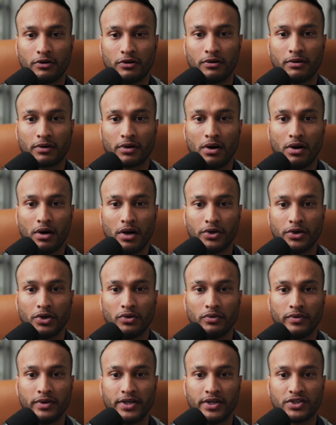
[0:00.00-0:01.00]
condo
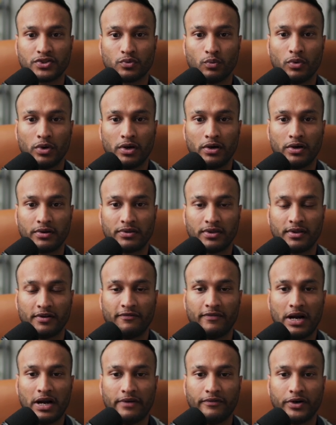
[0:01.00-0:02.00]
is worth
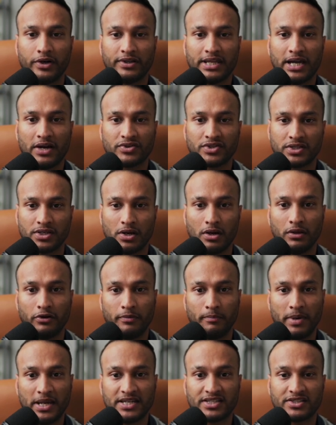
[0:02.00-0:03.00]
$500,000
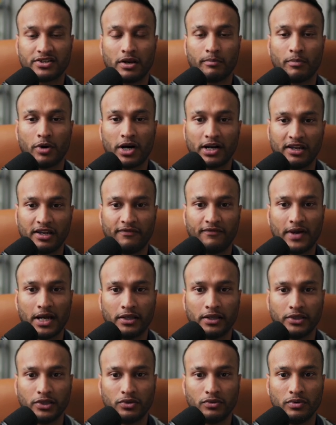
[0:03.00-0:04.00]
based on market value,